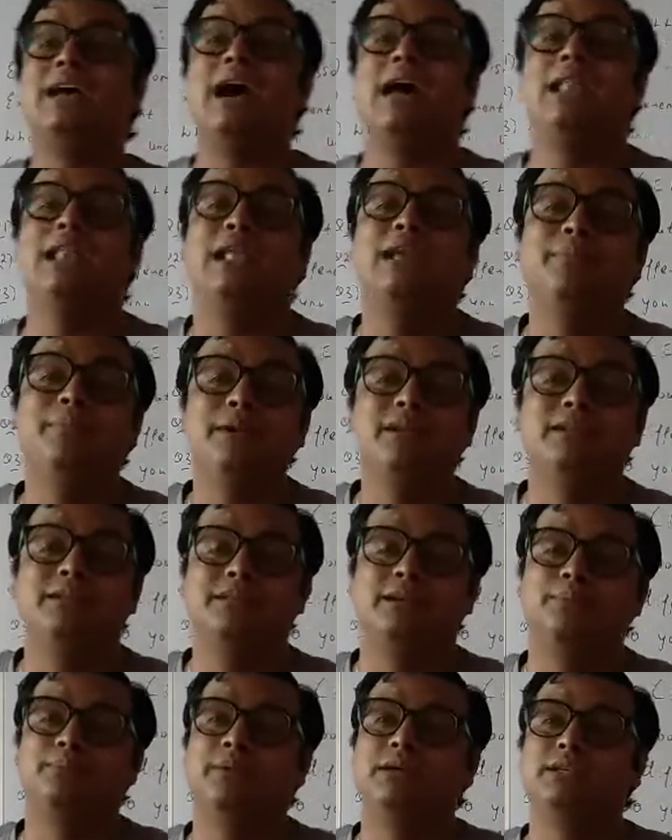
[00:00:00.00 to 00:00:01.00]
a labor is
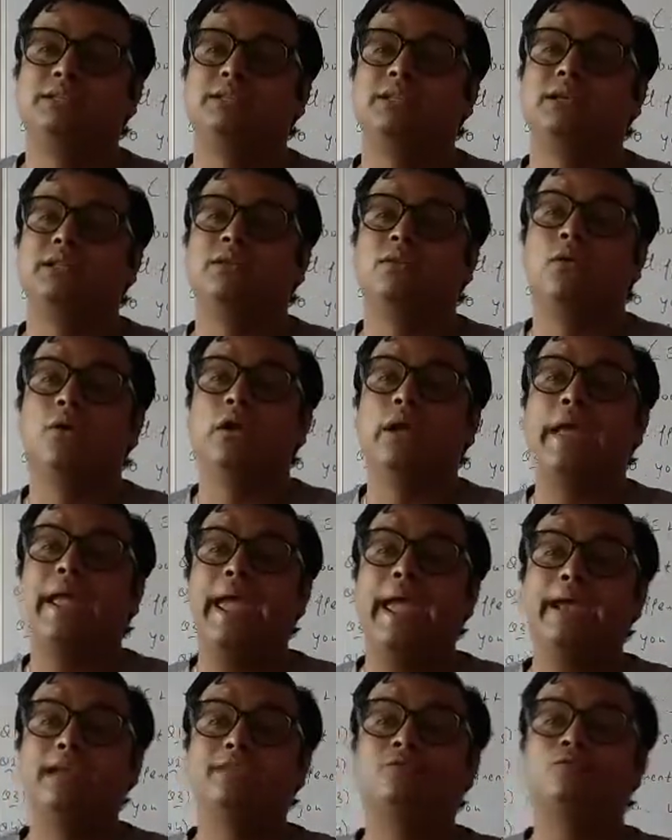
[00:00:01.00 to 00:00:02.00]
a person
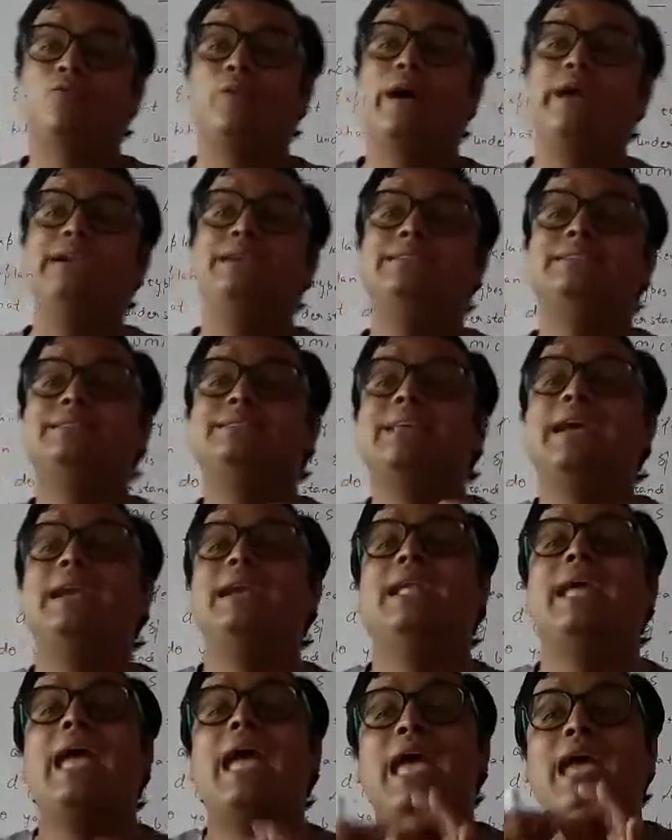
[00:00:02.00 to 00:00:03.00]

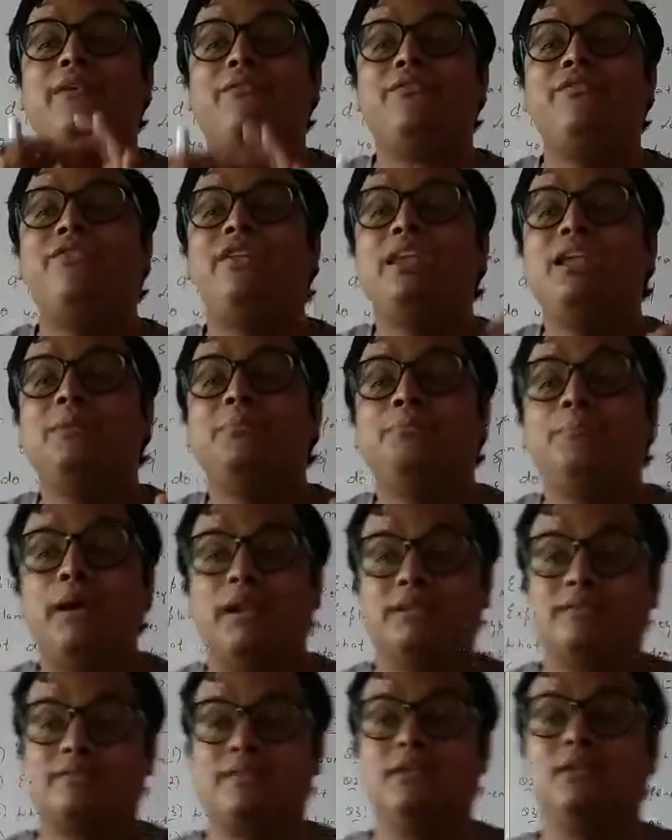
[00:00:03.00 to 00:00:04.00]
XYZ, every
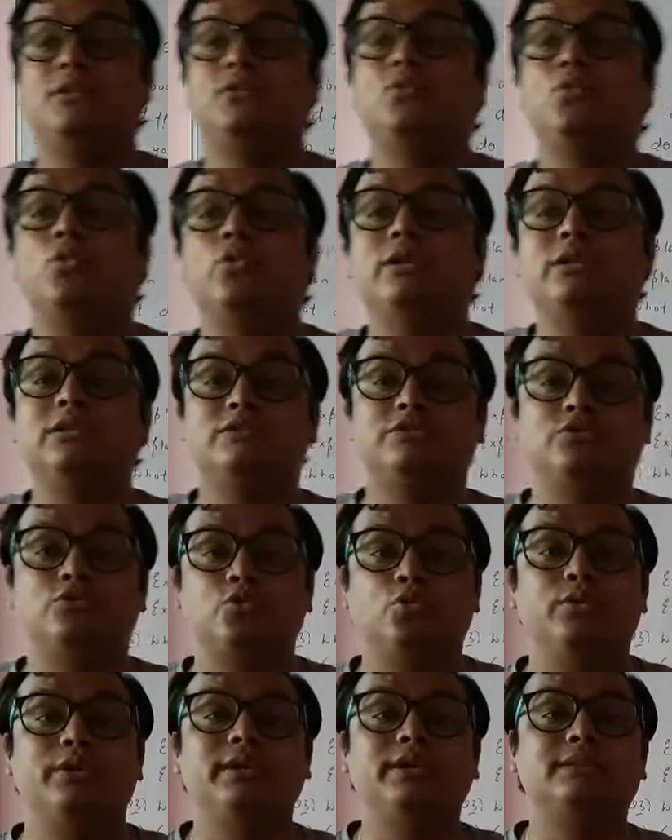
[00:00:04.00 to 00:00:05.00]
person who is
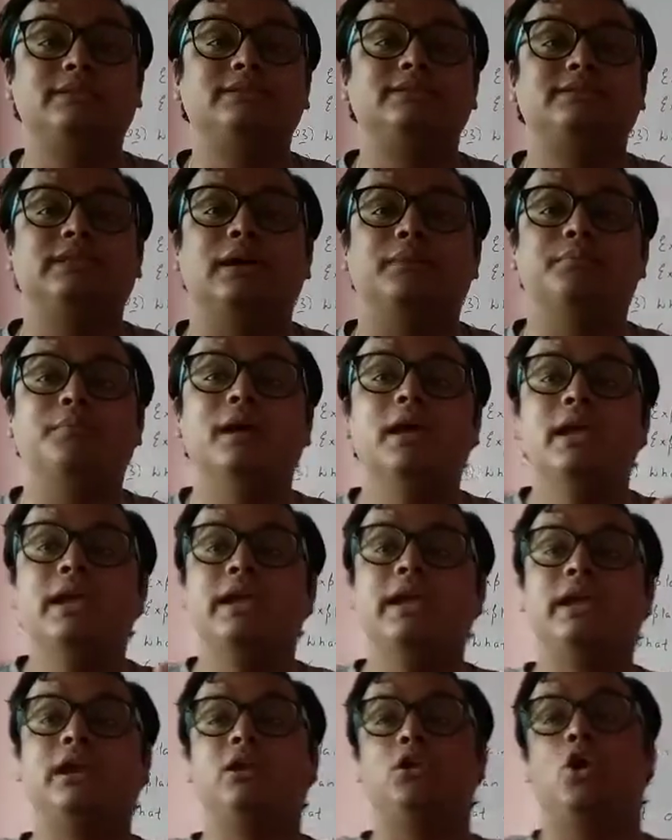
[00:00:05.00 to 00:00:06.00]
doing some
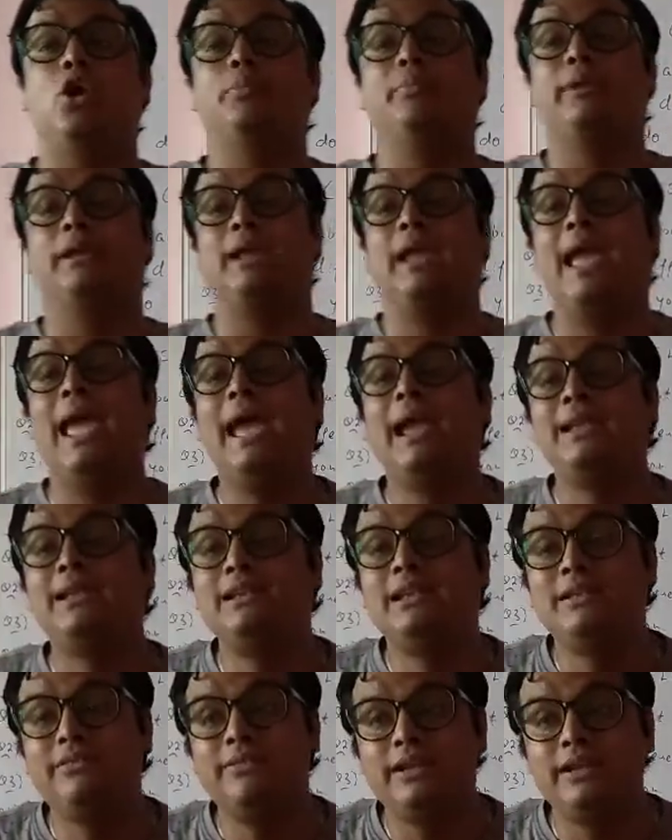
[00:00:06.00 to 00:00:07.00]
economic
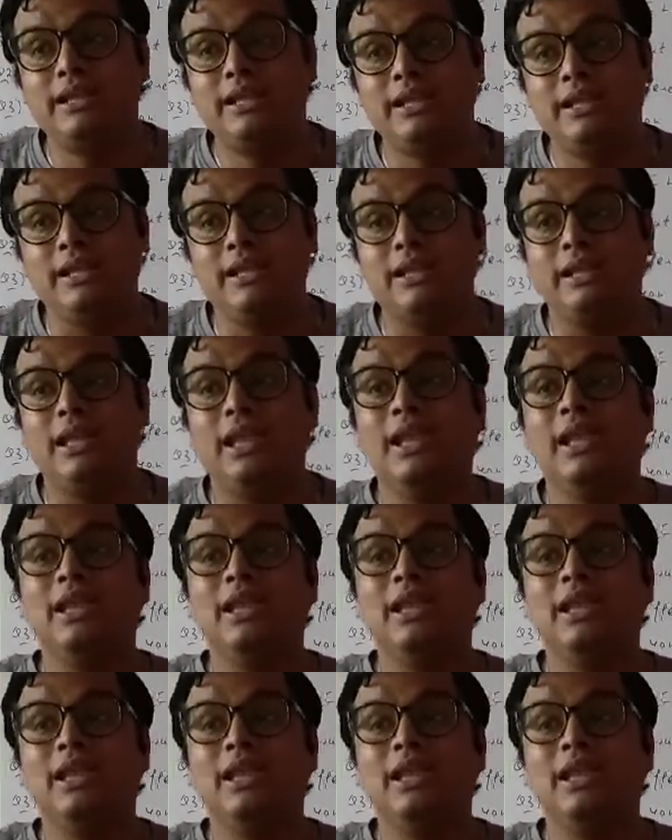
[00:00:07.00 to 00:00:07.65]
activity.